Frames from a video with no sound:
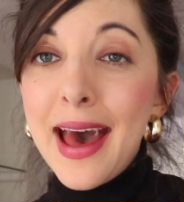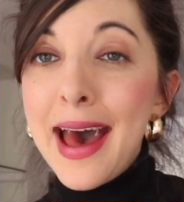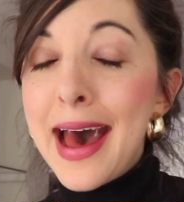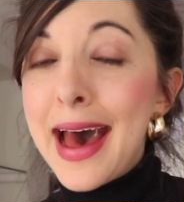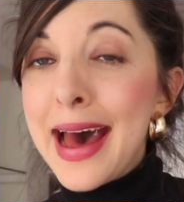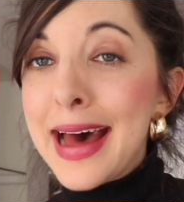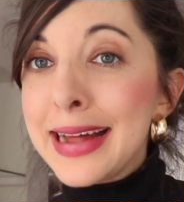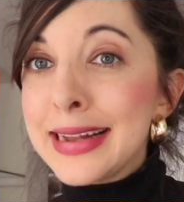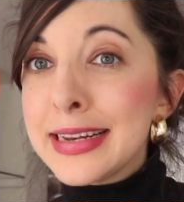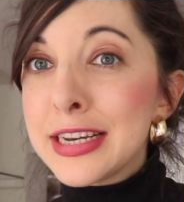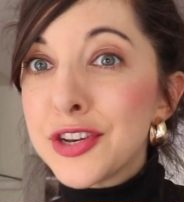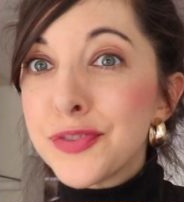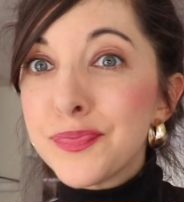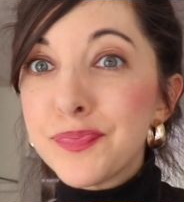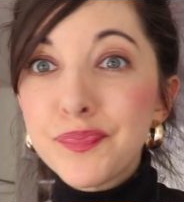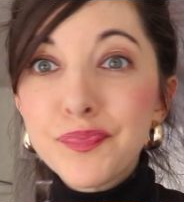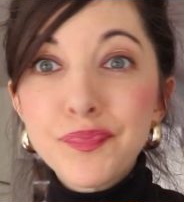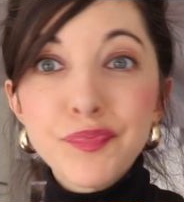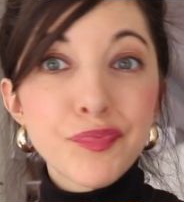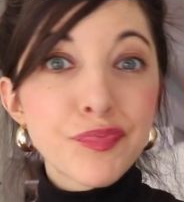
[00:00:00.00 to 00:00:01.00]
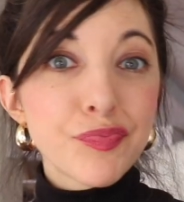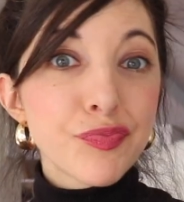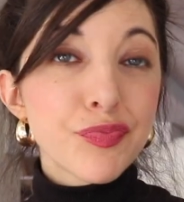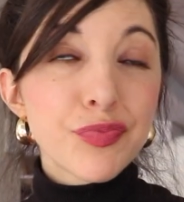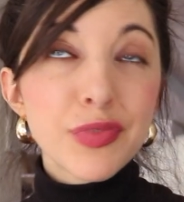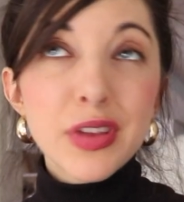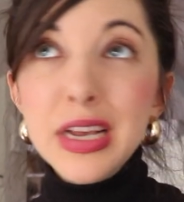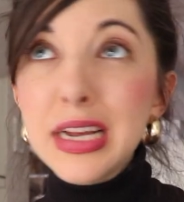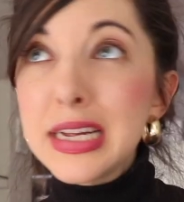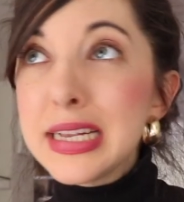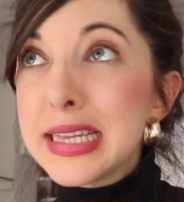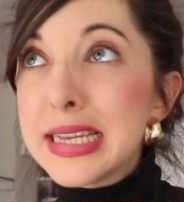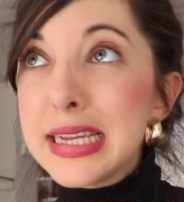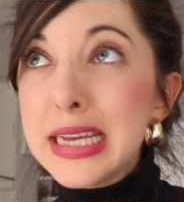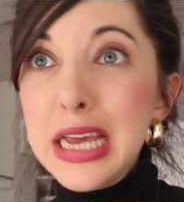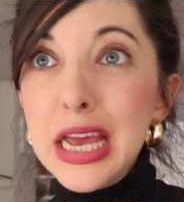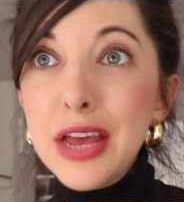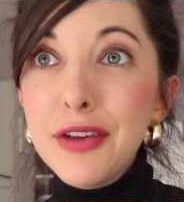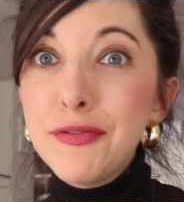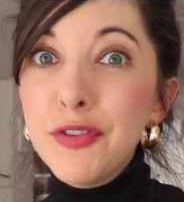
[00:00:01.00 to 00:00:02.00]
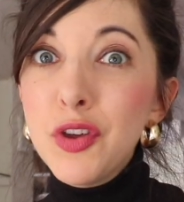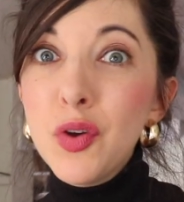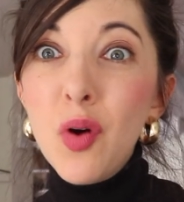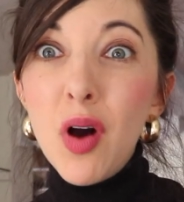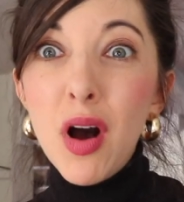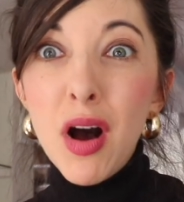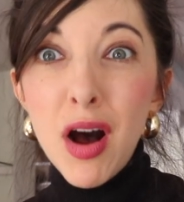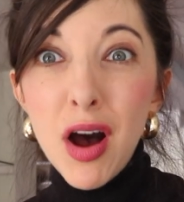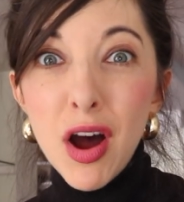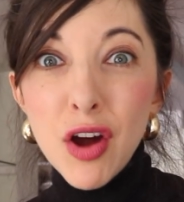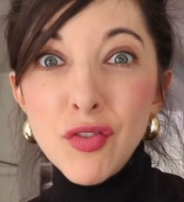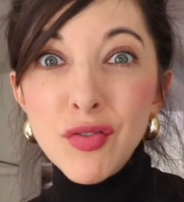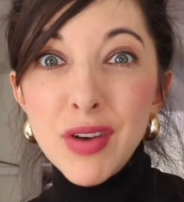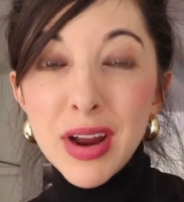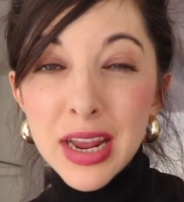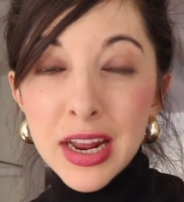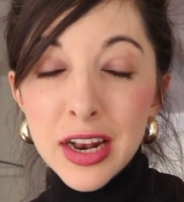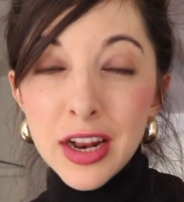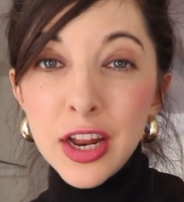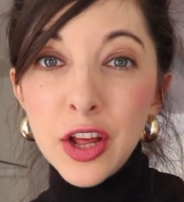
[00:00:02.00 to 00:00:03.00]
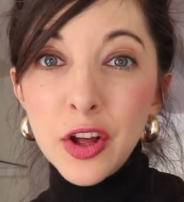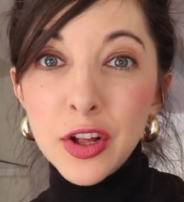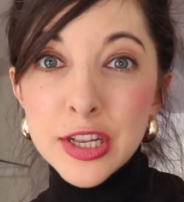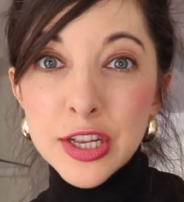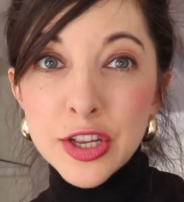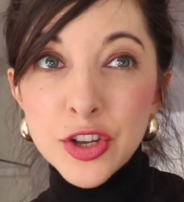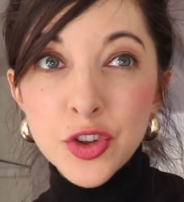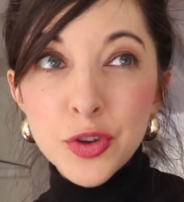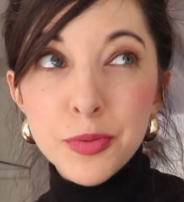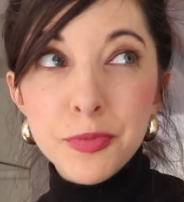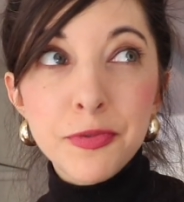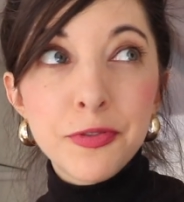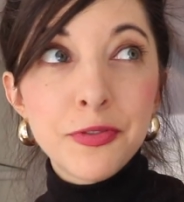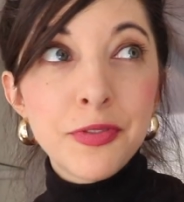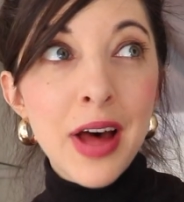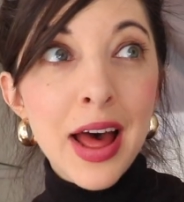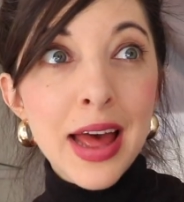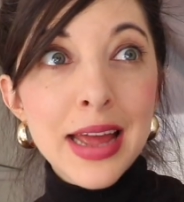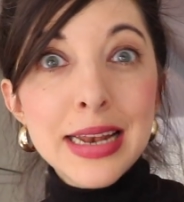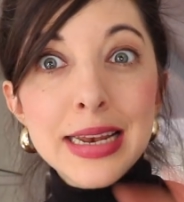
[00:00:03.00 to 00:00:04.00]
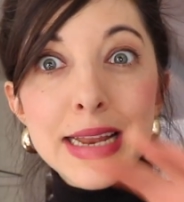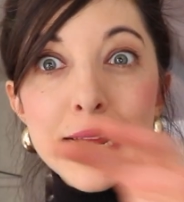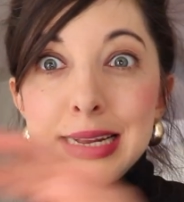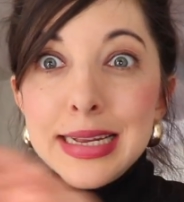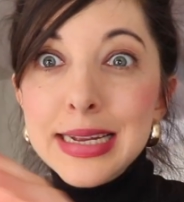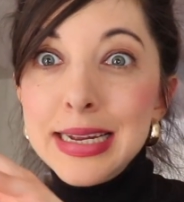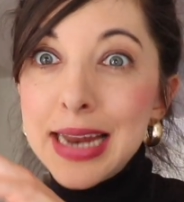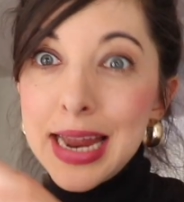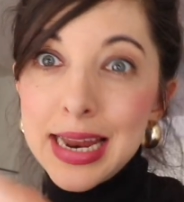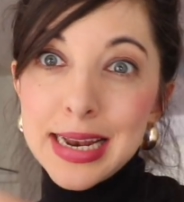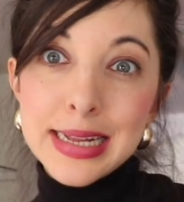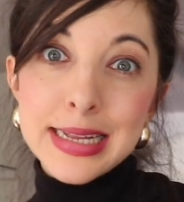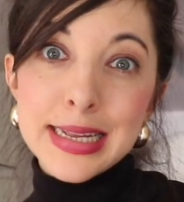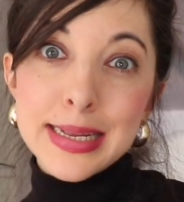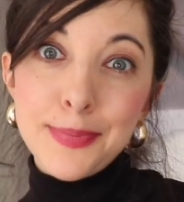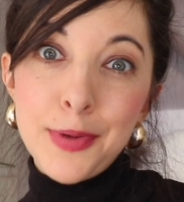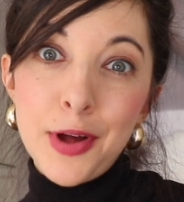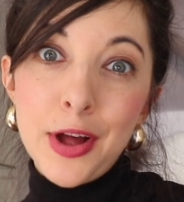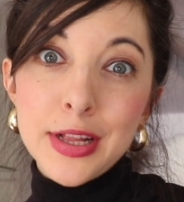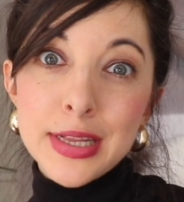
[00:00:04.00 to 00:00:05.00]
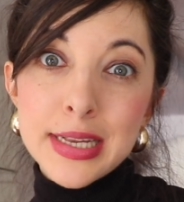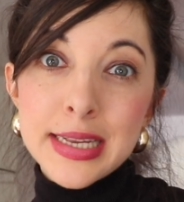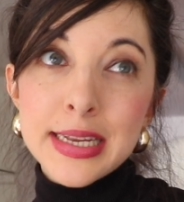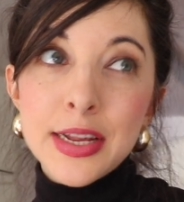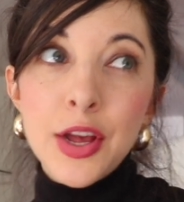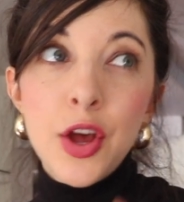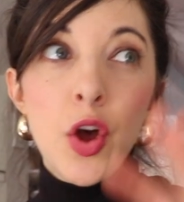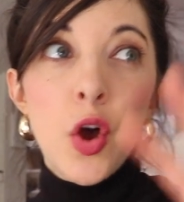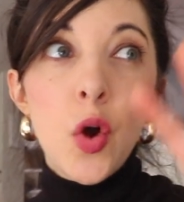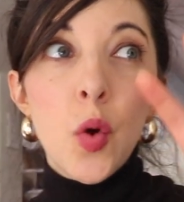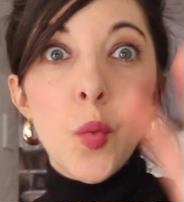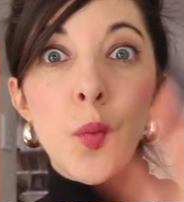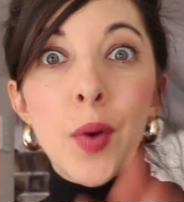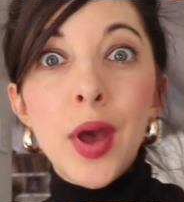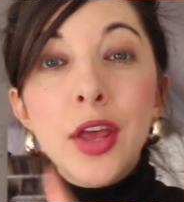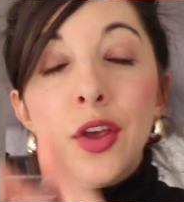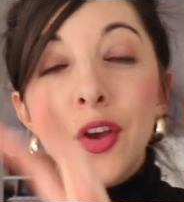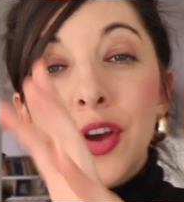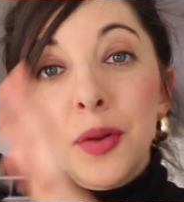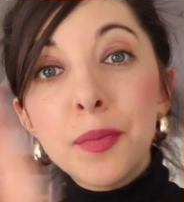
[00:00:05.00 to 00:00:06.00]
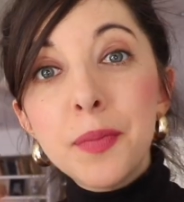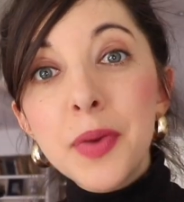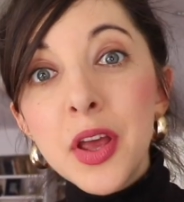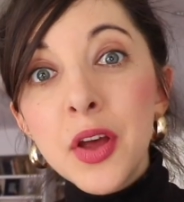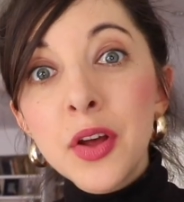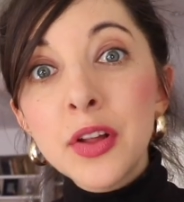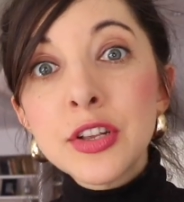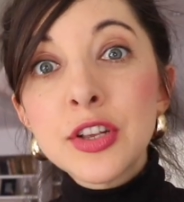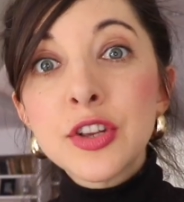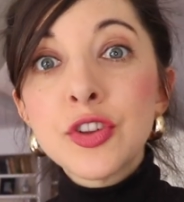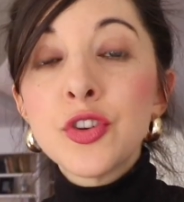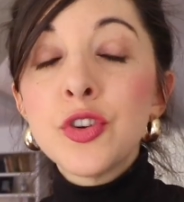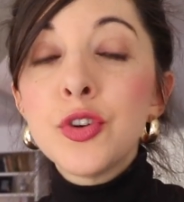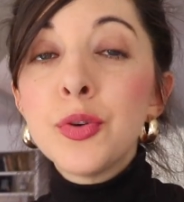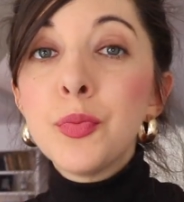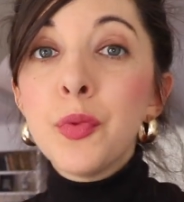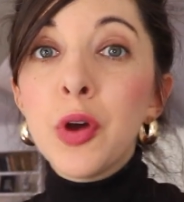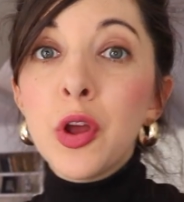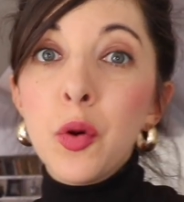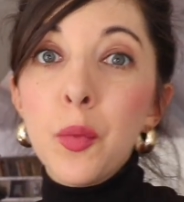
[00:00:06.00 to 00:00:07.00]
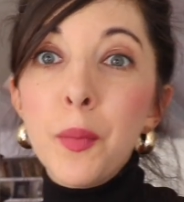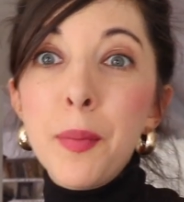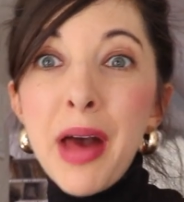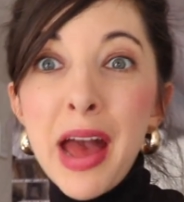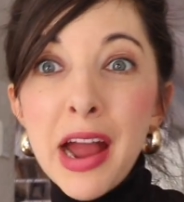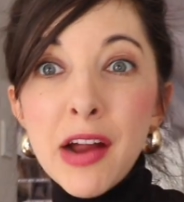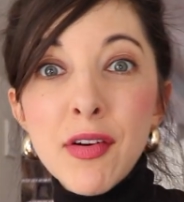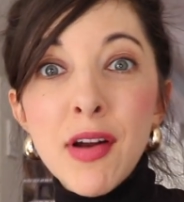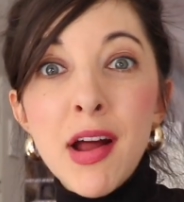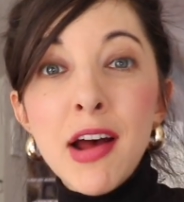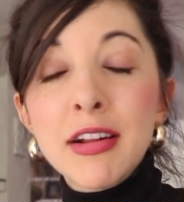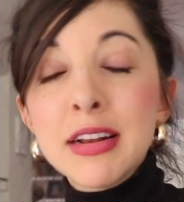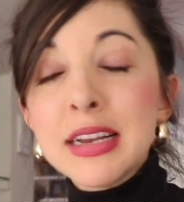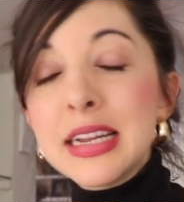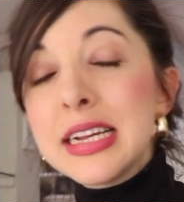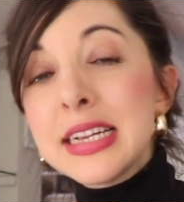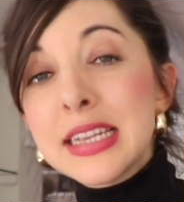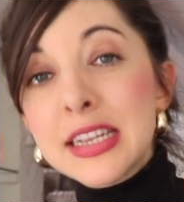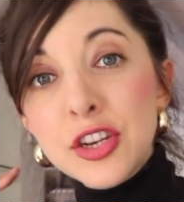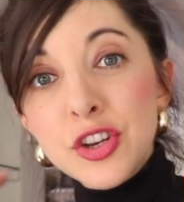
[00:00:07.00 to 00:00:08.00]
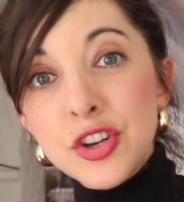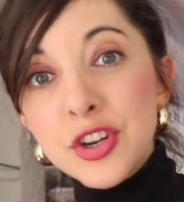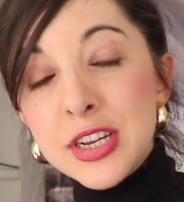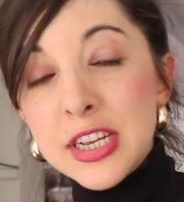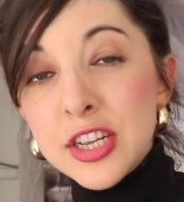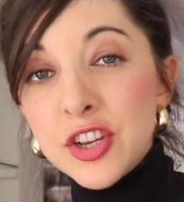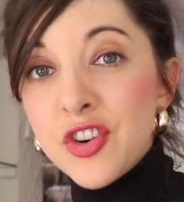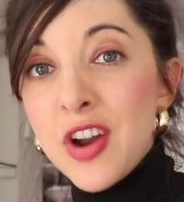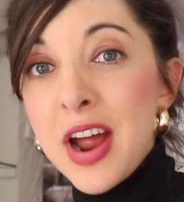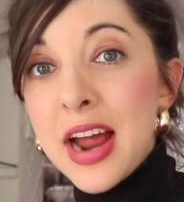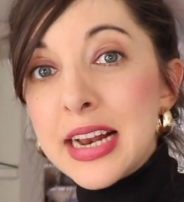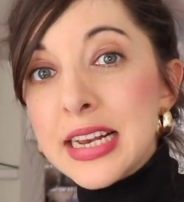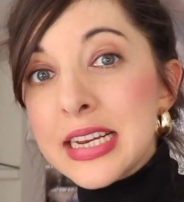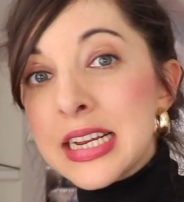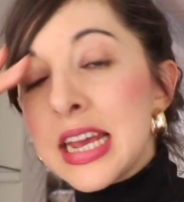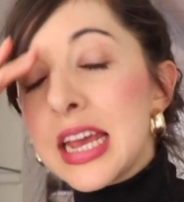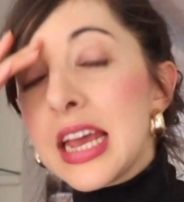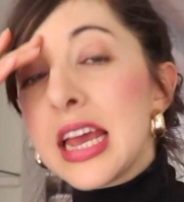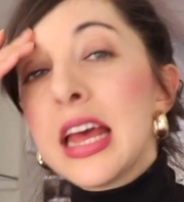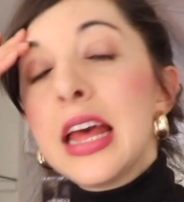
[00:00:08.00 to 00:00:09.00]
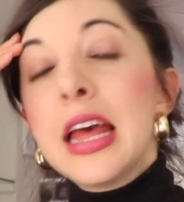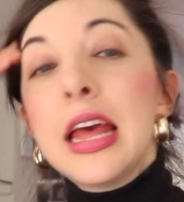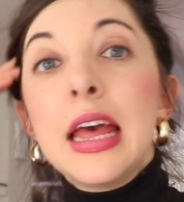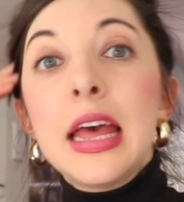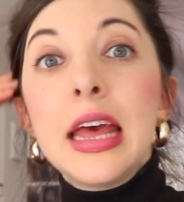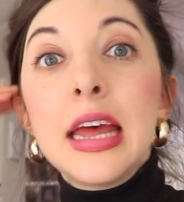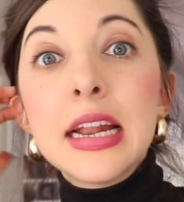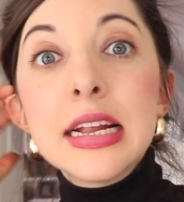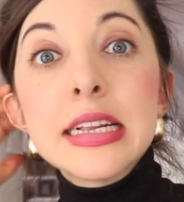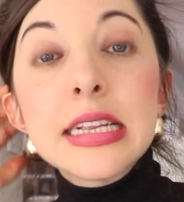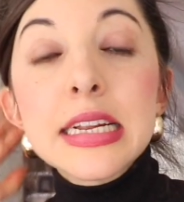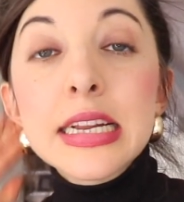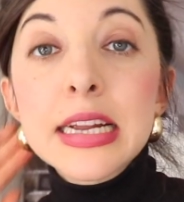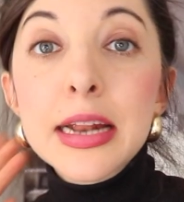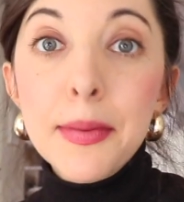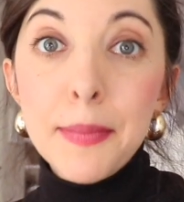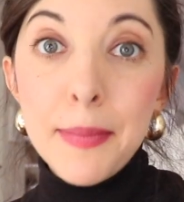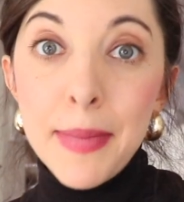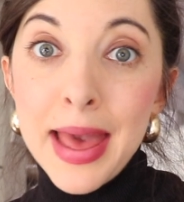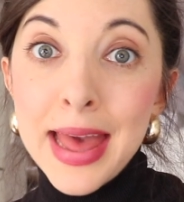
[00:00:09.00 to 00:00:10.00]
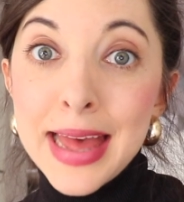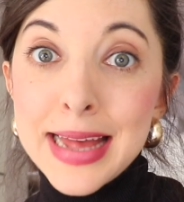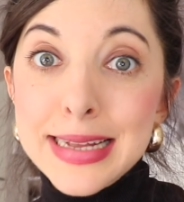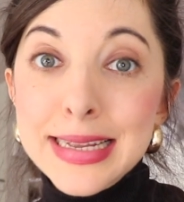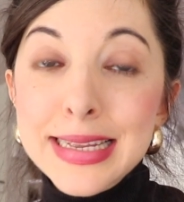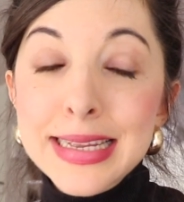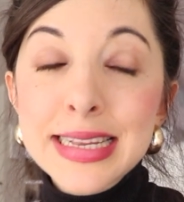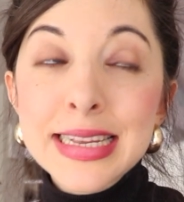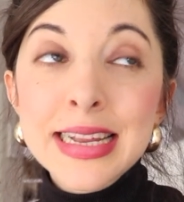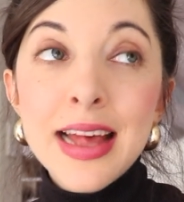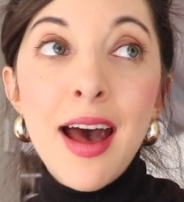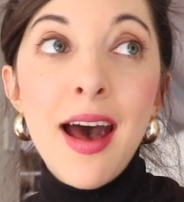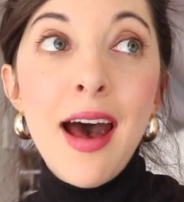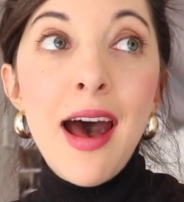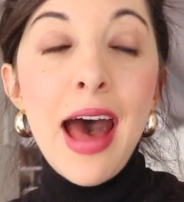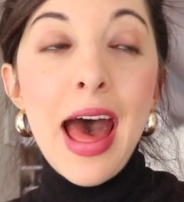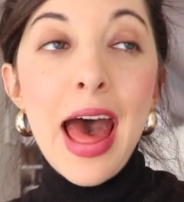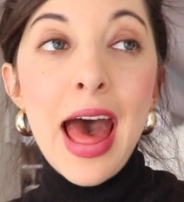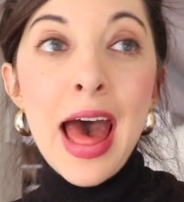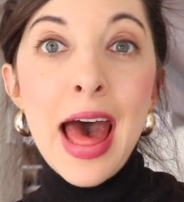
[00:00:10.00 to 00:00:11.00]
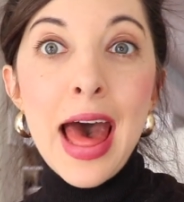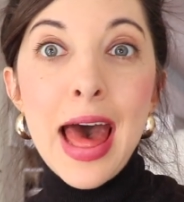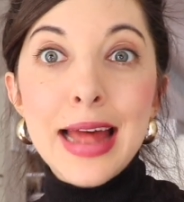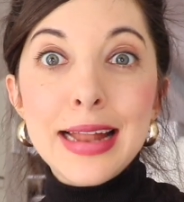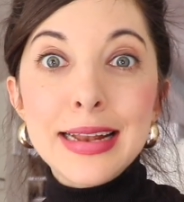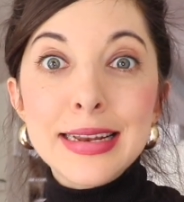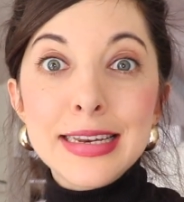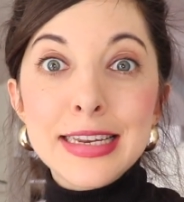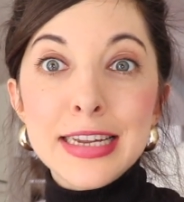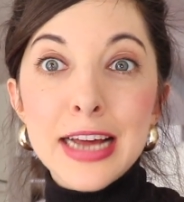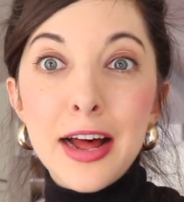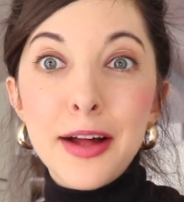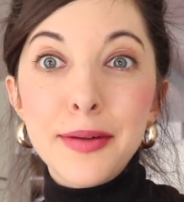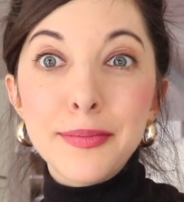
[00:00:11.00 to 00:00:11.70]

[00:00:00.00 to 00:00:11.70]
And see if you are regularly on Zoom, find designated spots where you can be on Zoom, where your background isn't too distracting, it isn't in a mess, and